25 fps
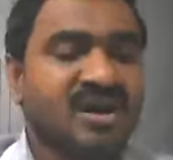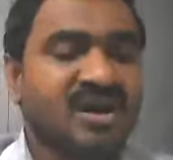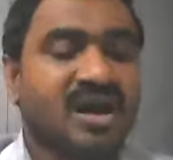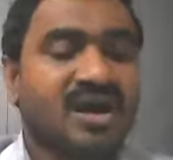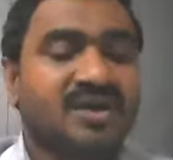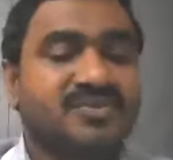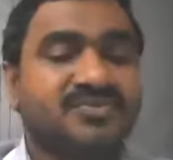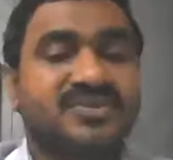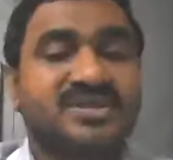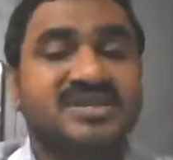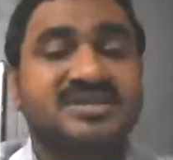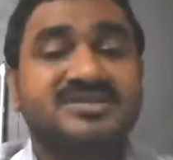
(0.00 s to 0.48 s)

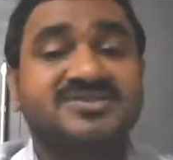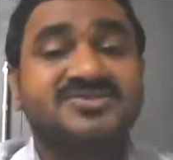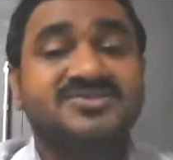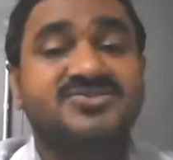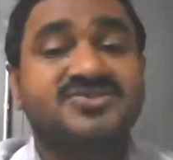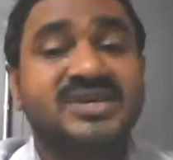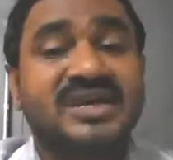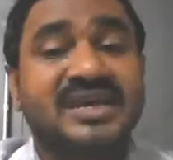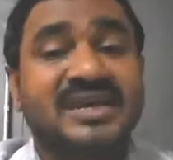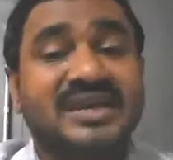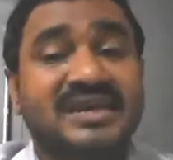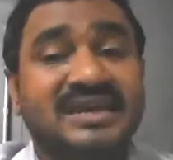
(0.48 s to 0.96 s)
of this
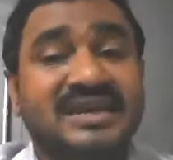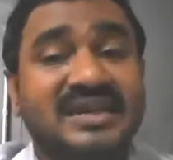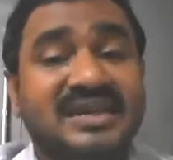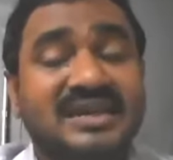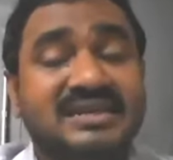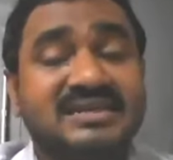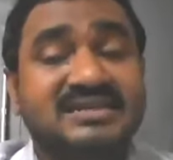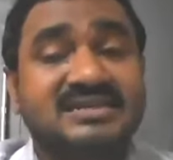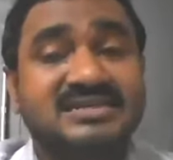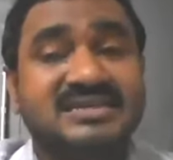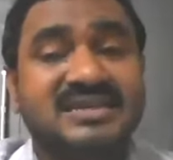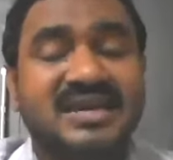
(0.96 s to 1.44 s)

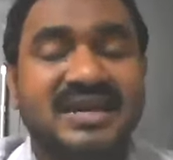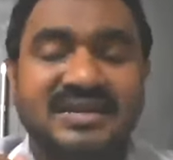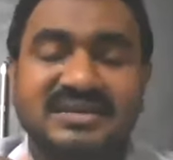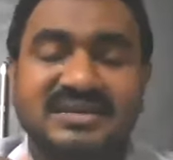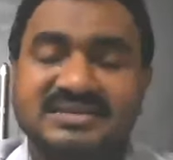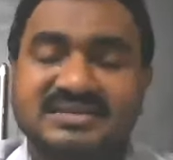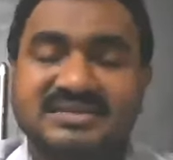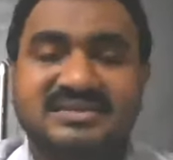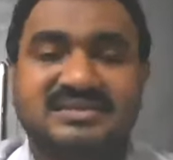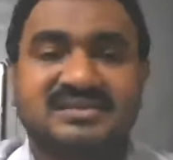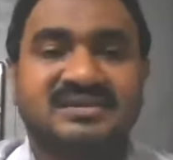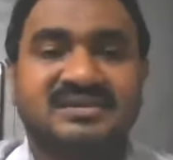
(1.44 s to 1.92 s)
general
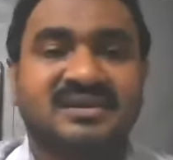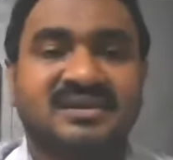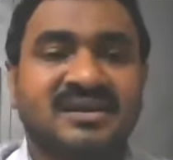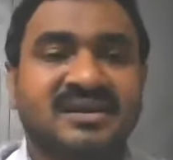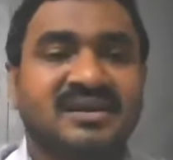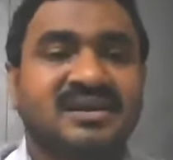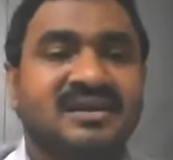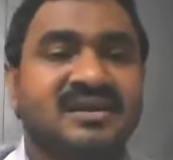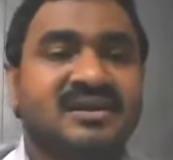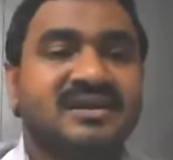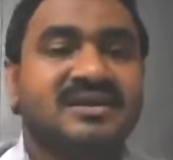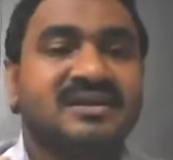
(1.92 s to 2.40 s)
science.
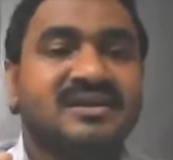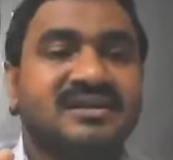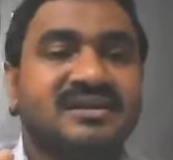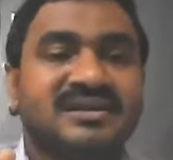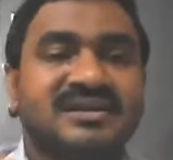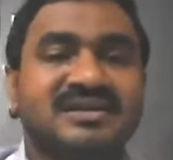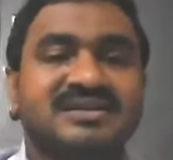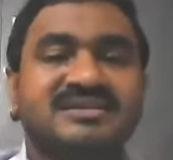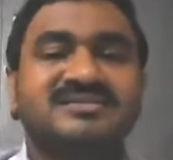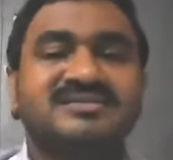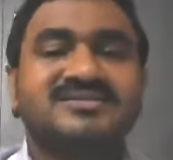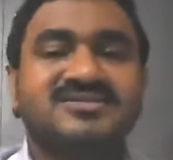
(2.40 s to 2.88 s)

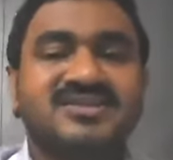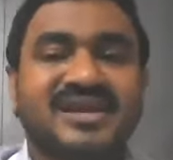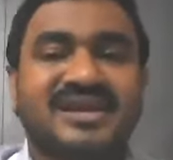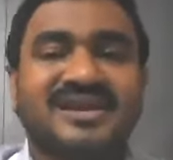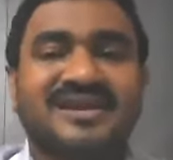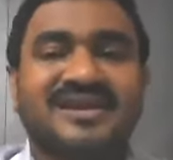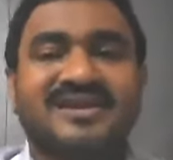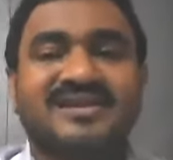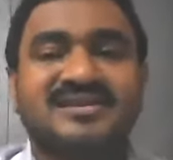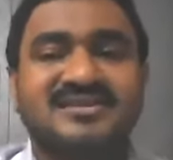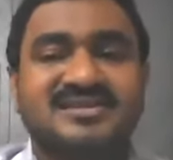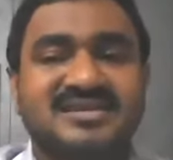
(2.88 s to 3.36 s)
In
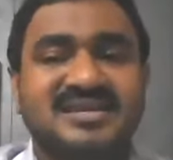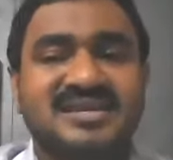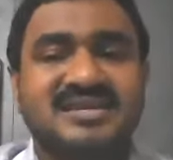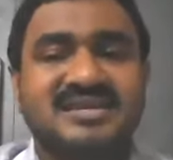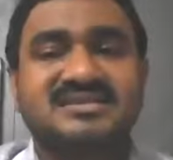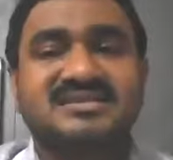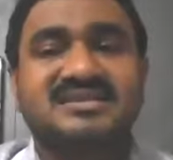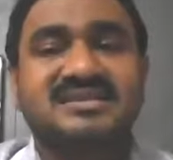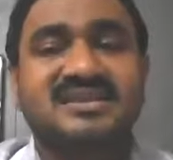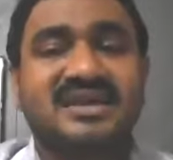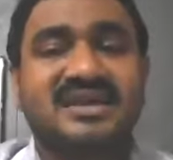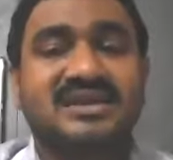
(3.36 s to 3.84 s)
general
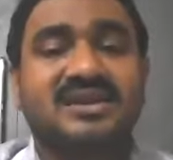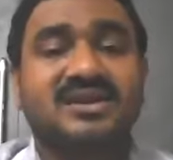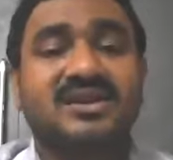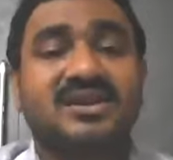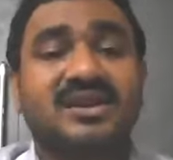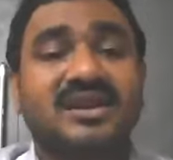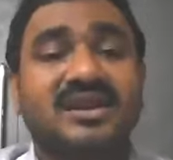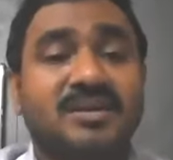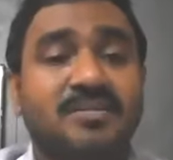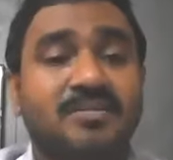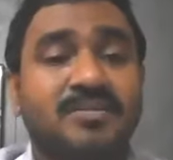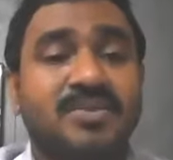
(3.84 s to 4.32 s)
science, there are
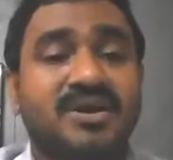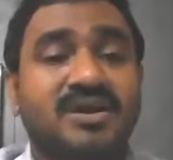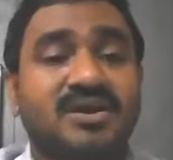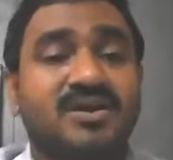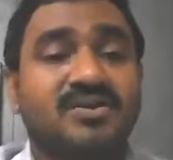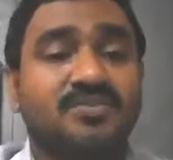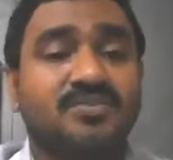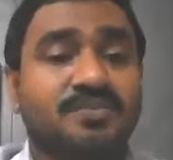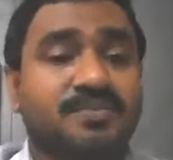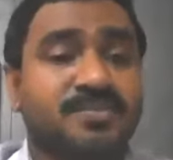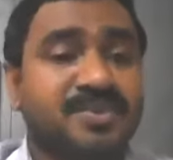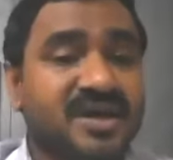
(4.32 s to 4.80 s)
number
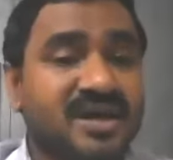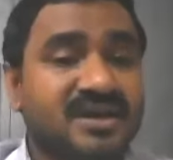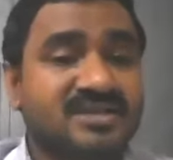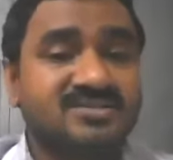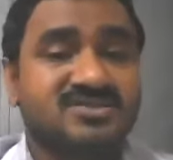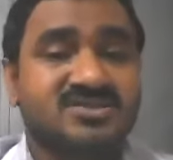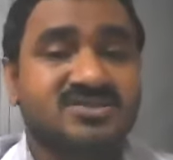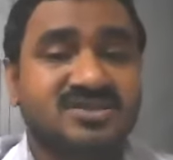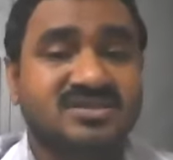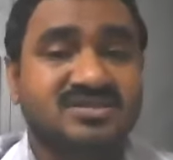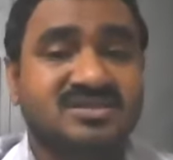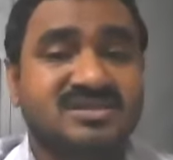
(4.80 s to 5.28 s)
of
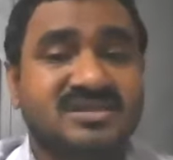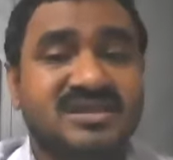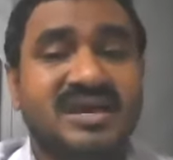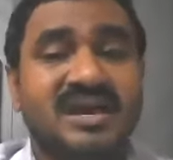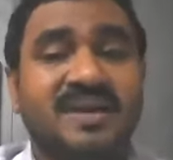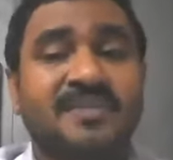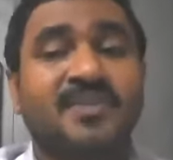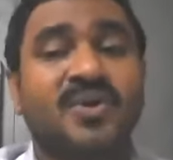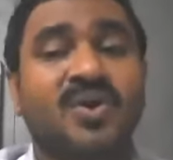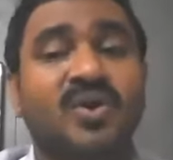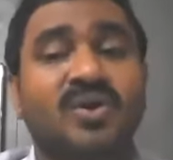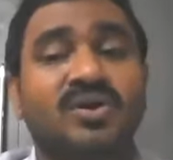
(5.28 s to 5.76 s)
branches.
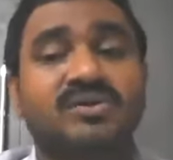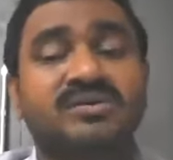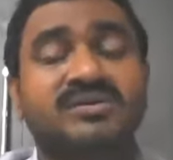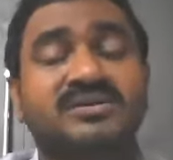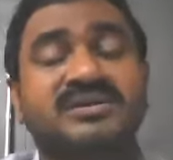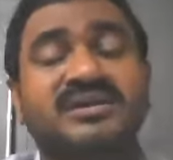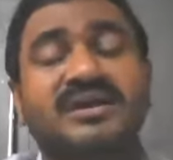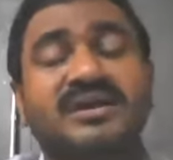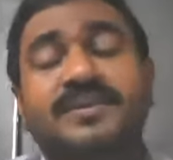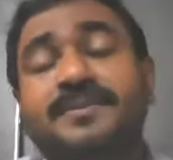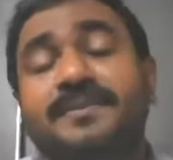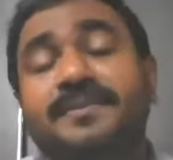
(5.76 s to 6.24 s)
Among
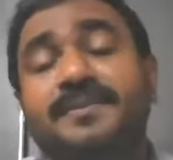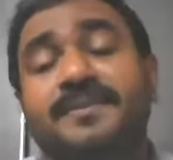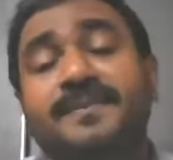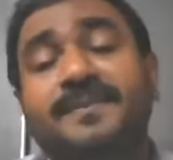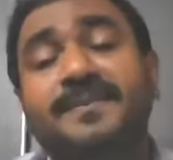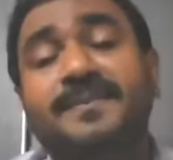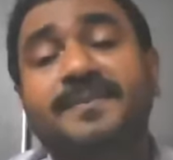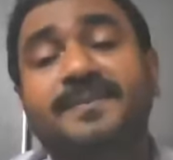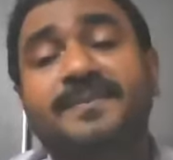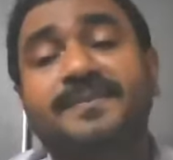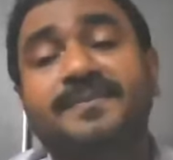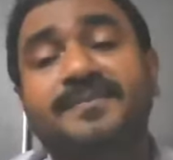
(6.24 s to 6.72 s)
them,
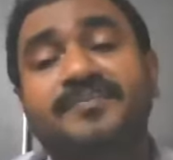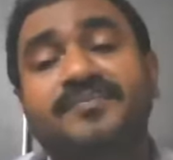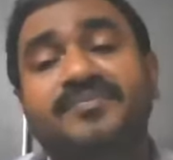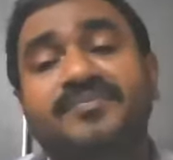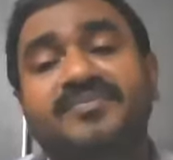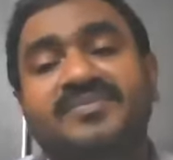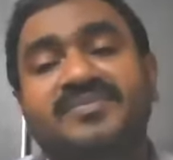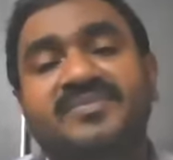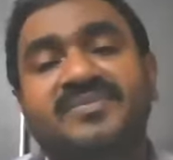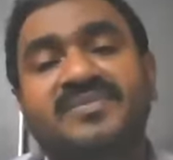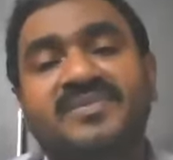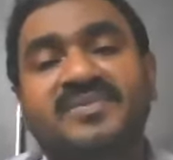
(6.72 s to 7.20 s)

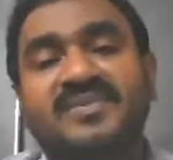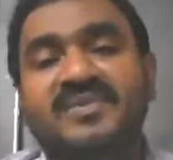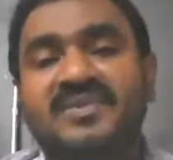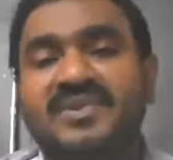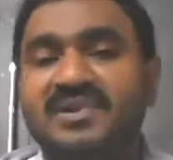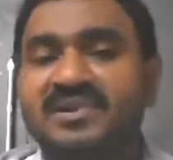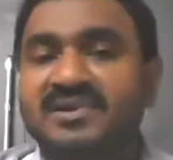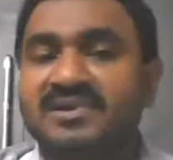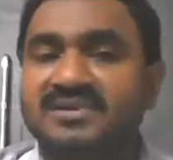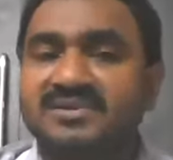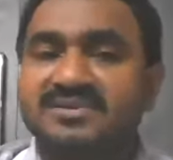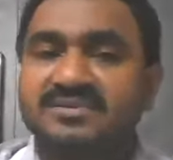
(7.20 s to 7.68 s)

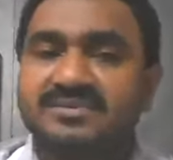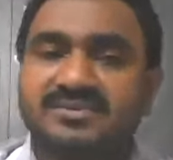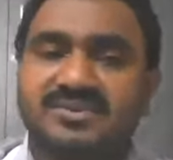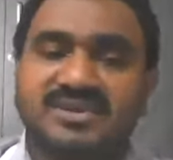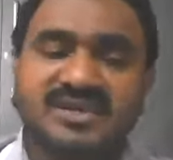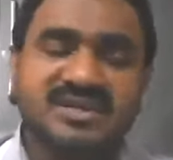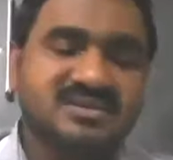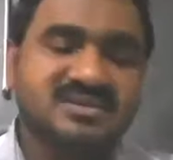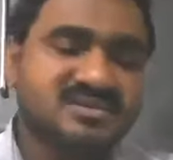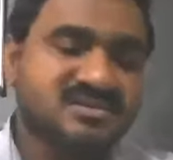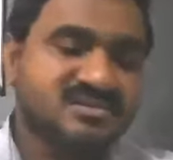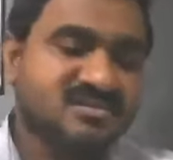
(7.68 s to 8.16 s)

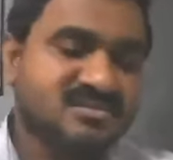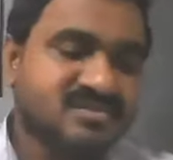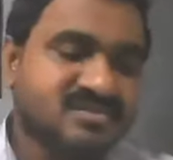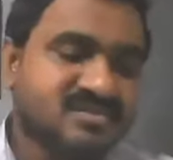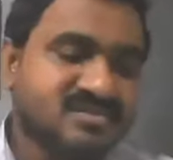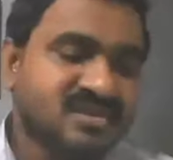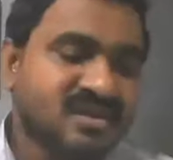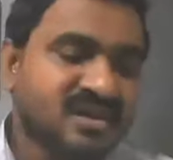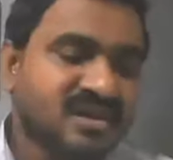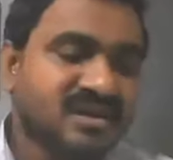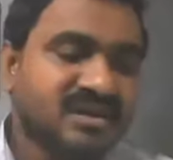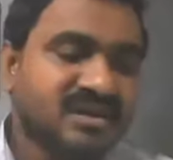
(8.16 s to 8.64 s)
this